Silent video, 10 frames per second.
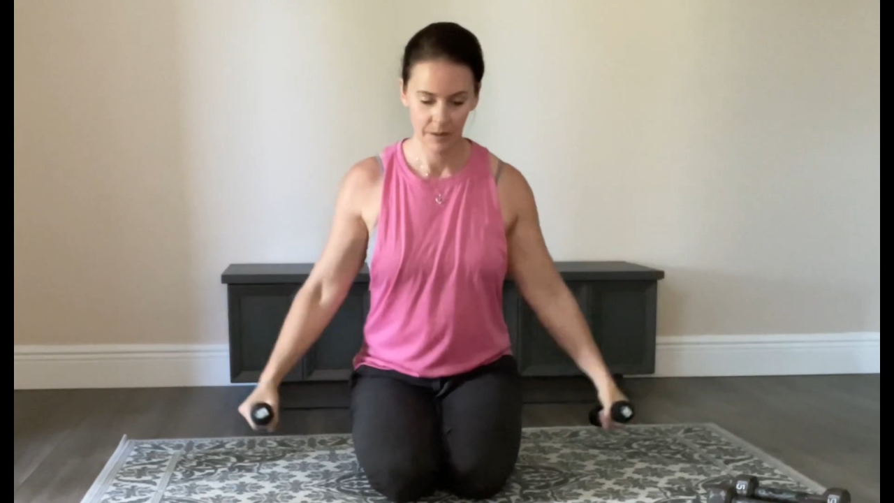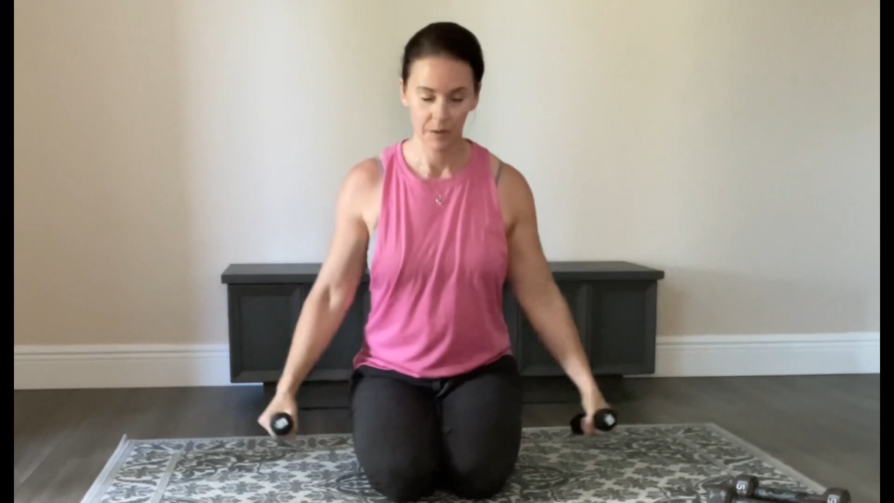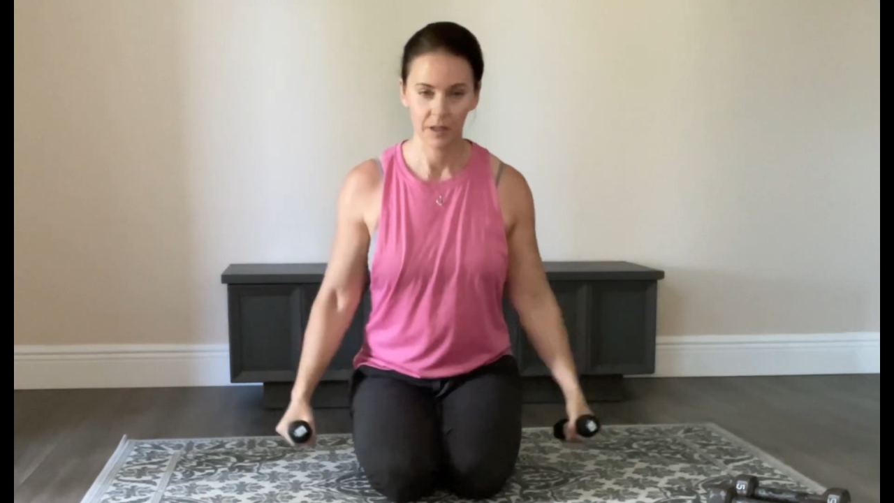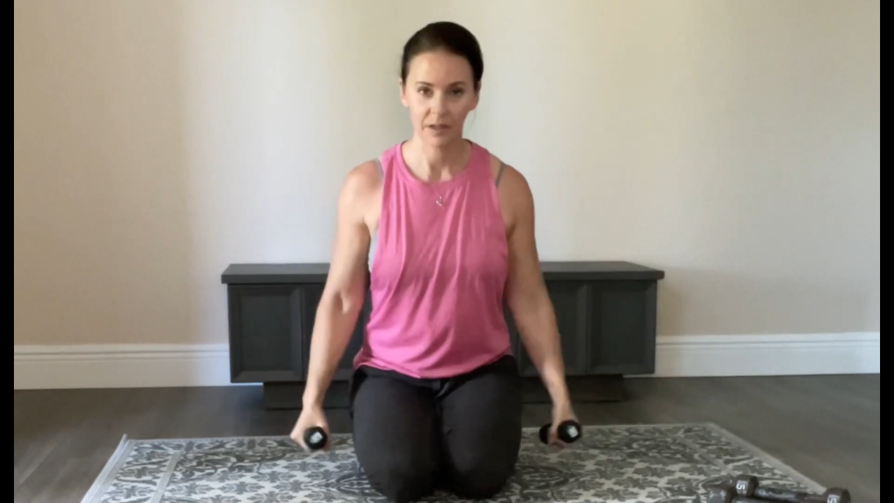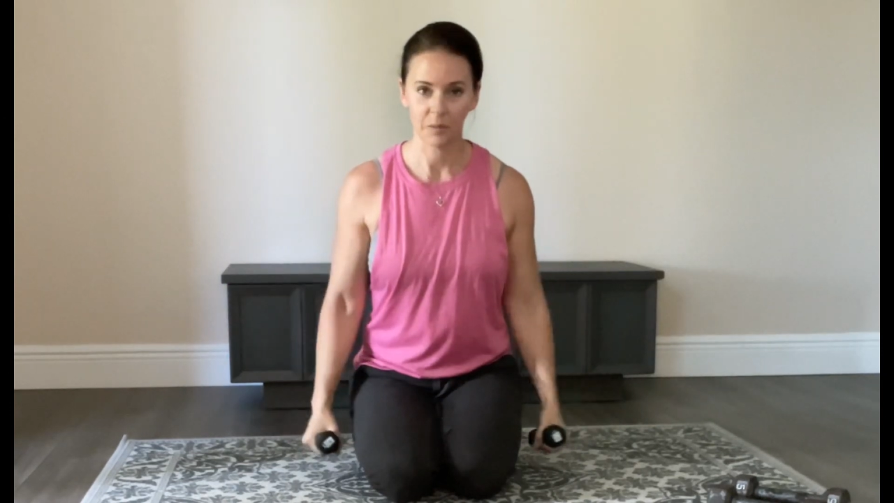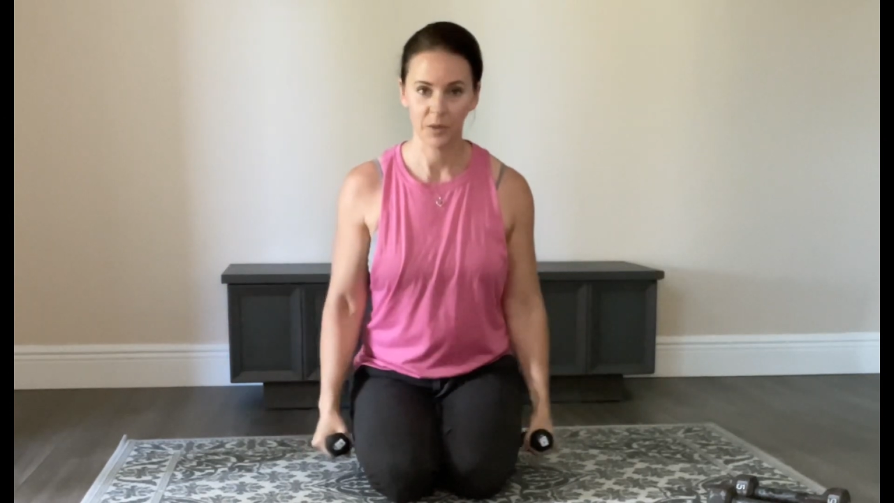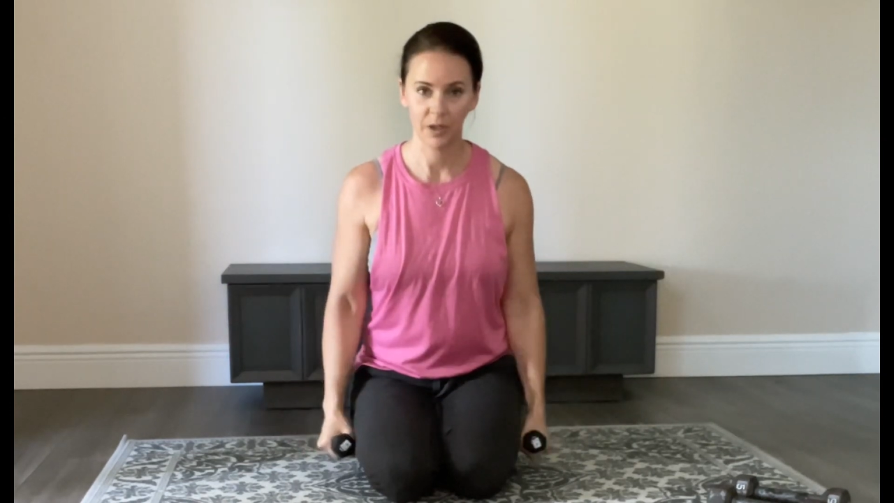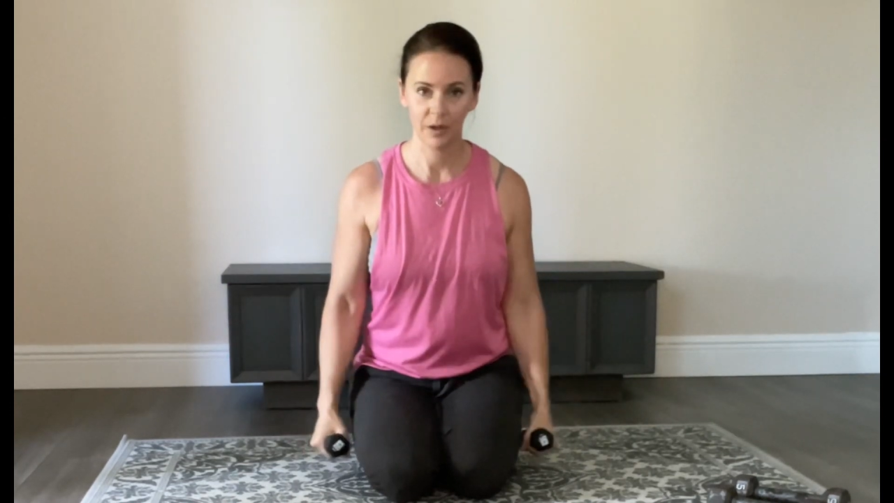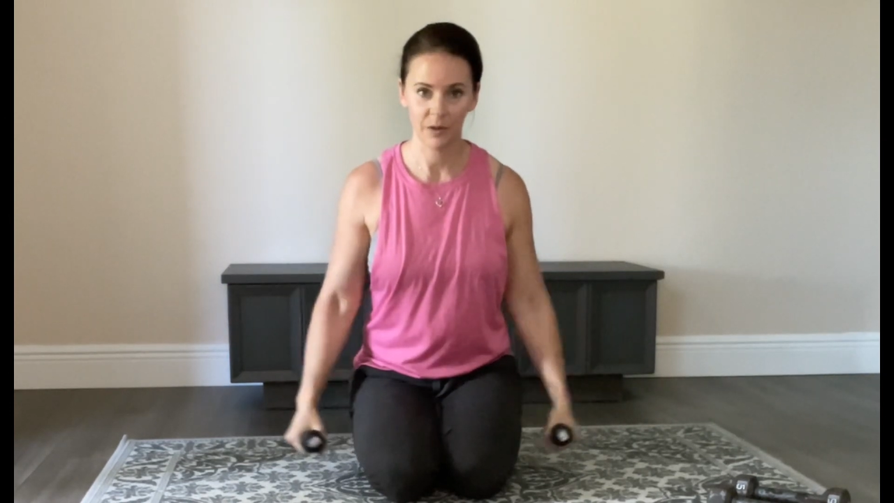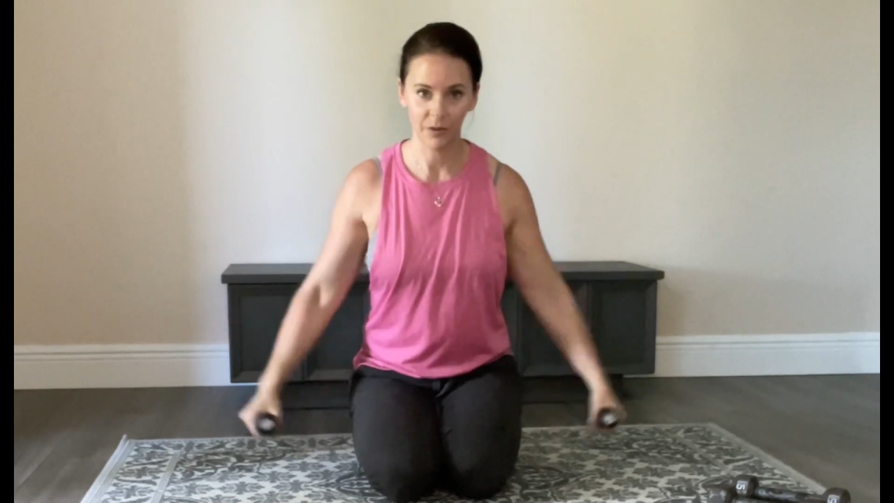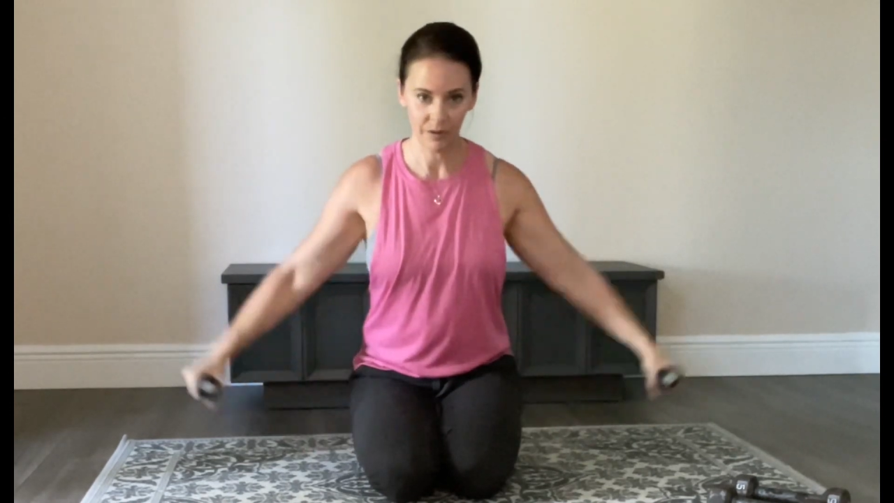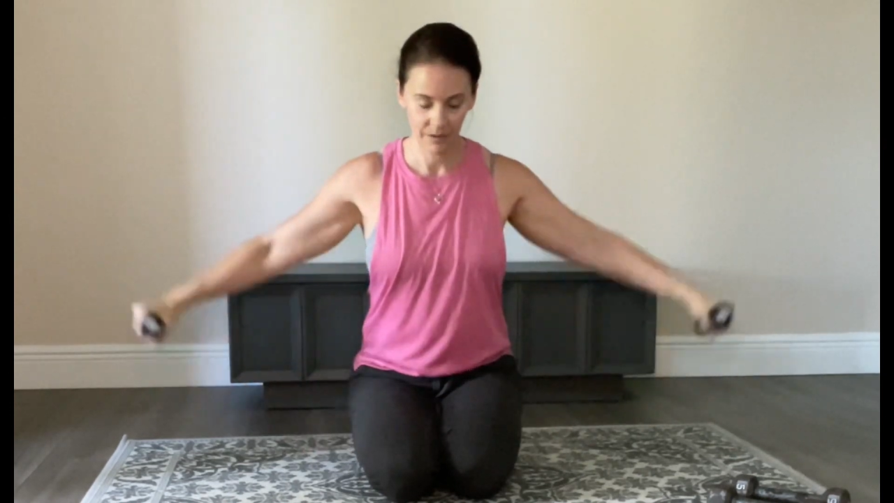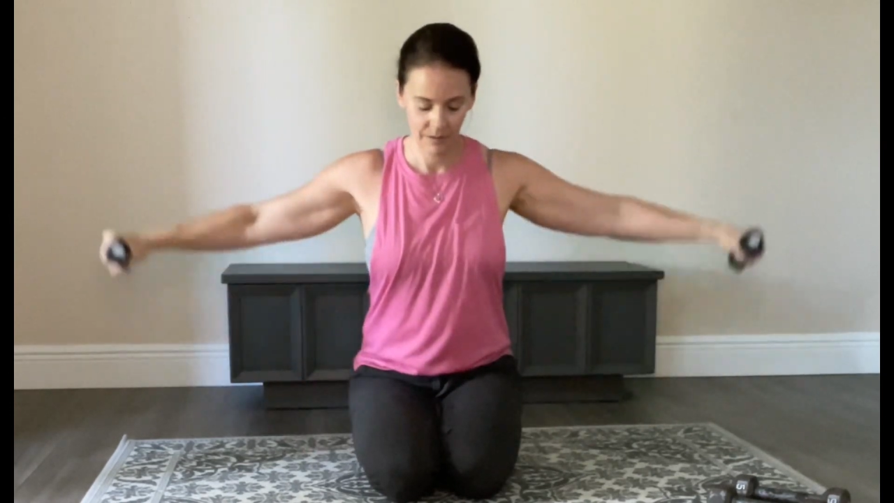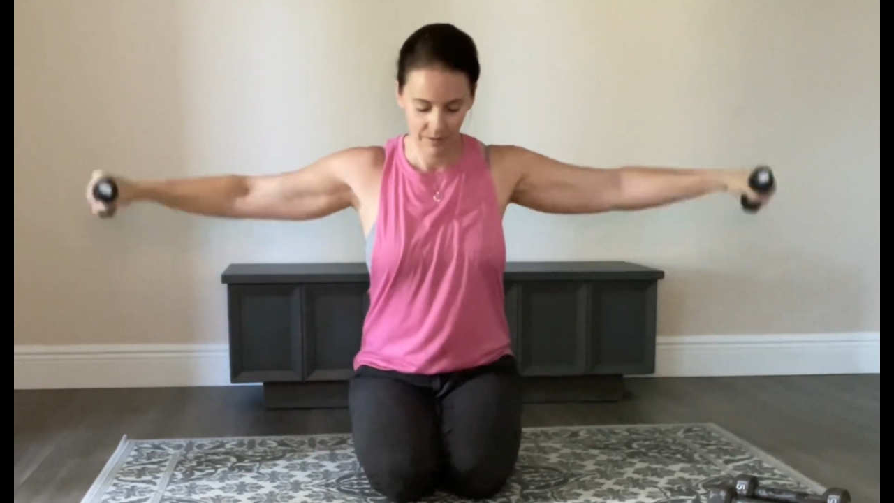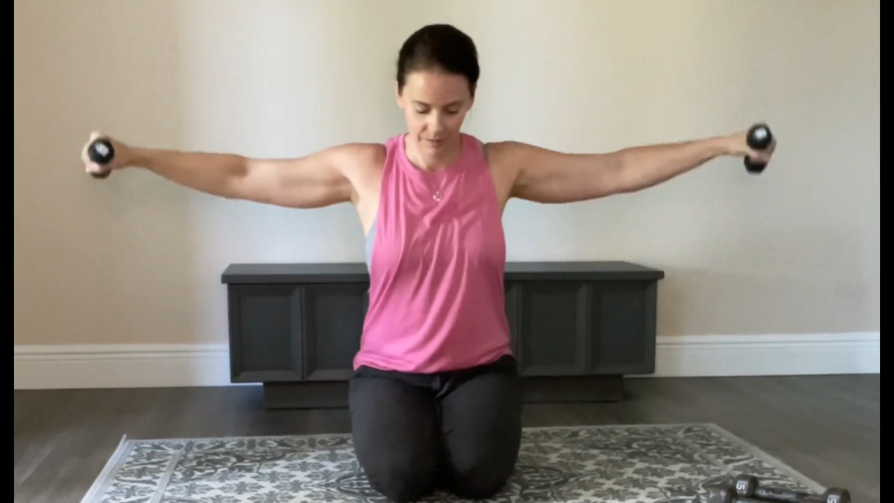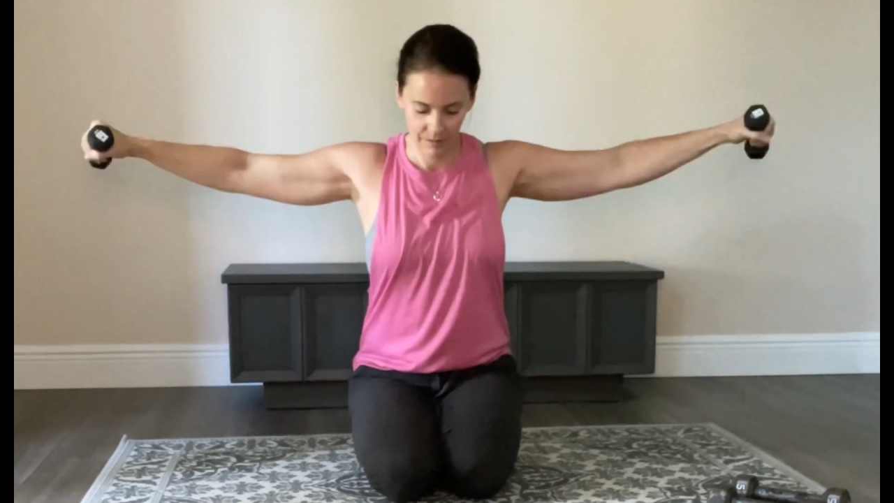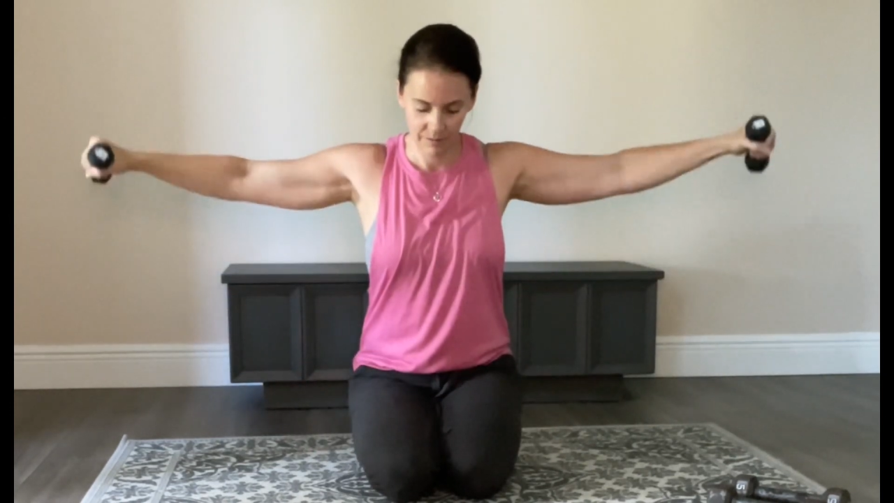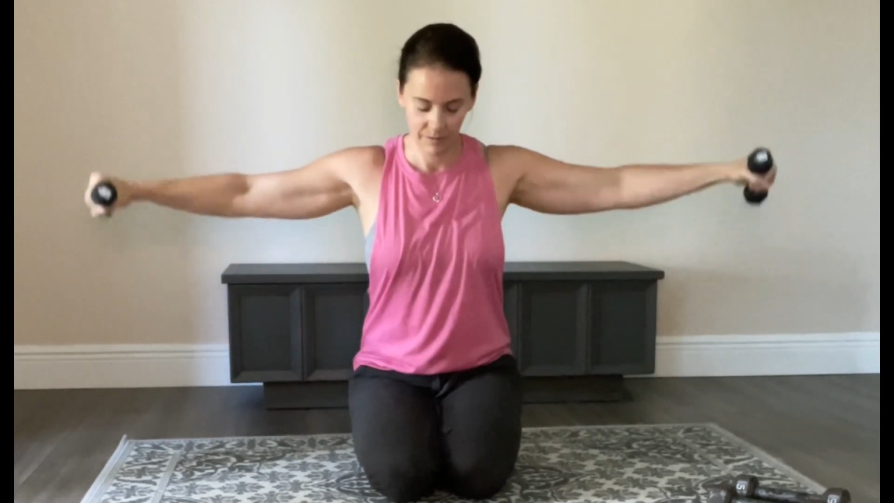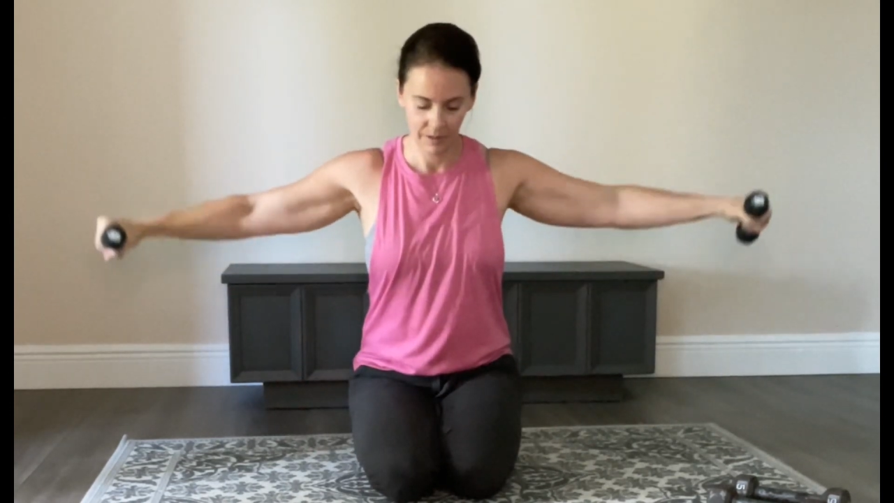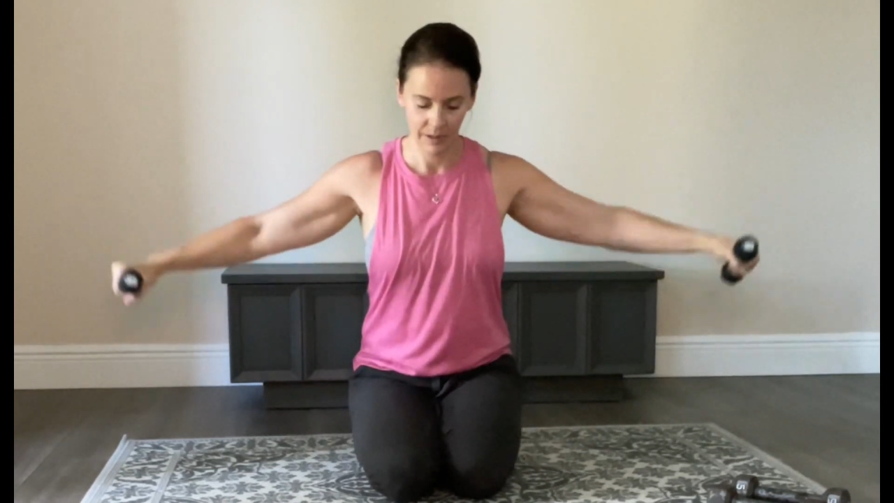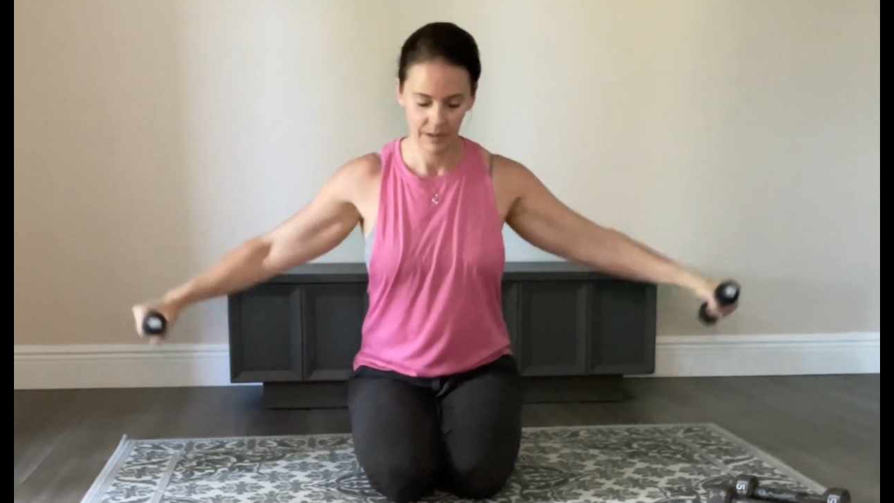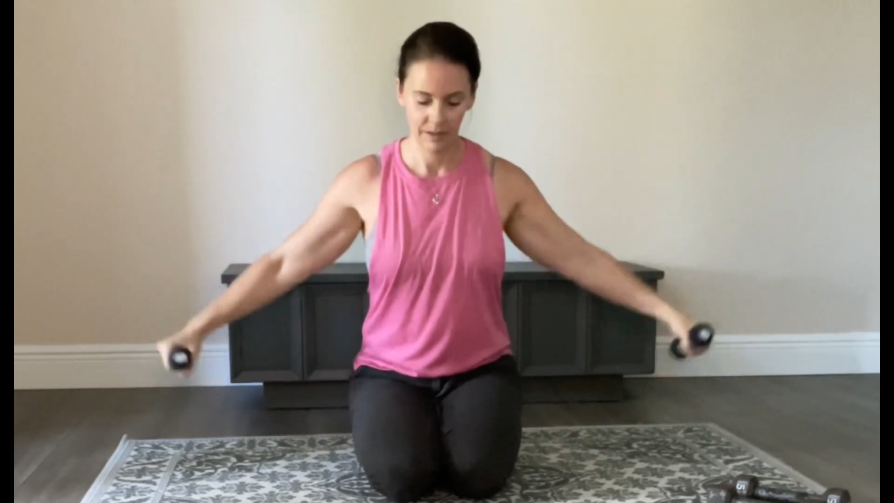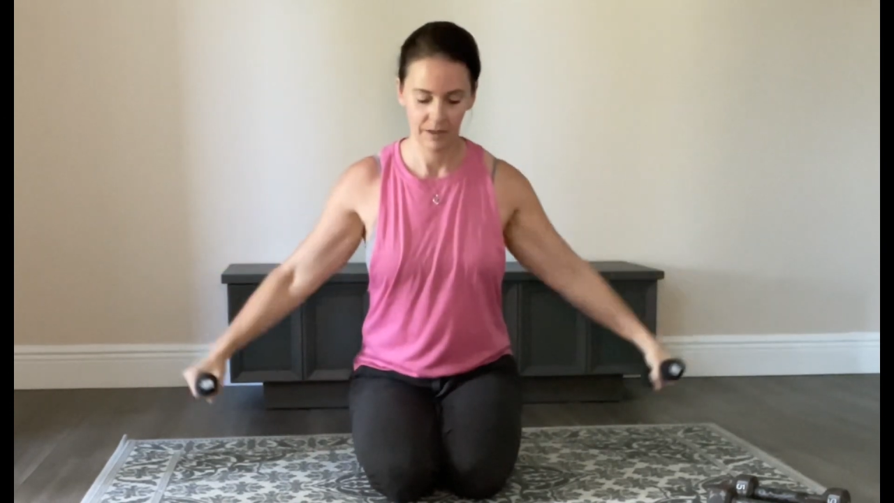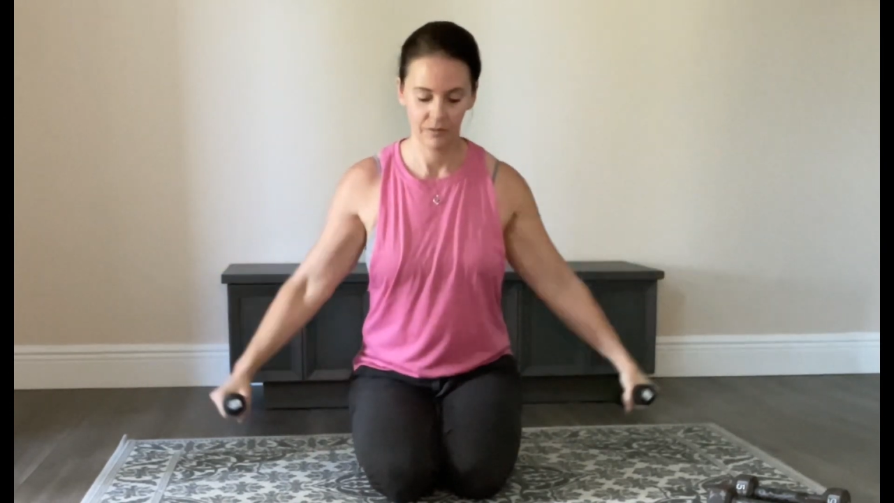It's up to you. I